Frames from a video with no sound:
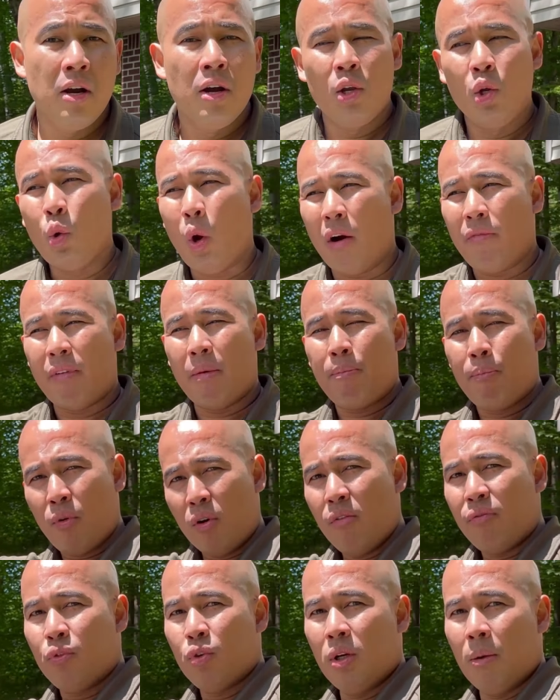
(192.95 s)
You have a
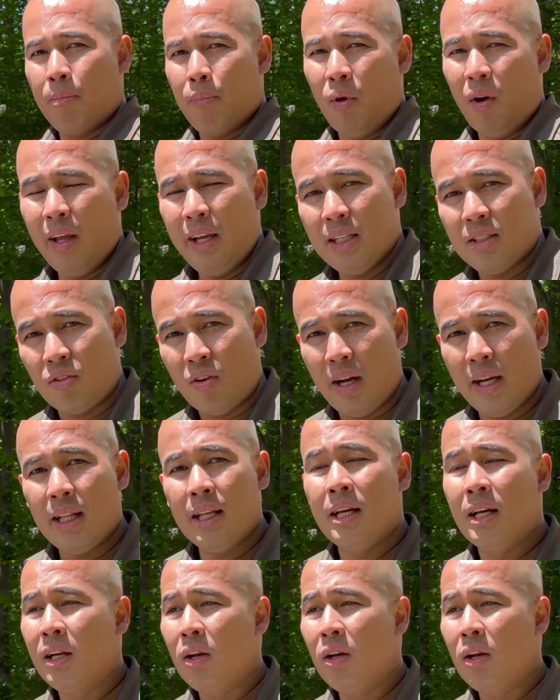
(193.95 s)
proof to the police, right?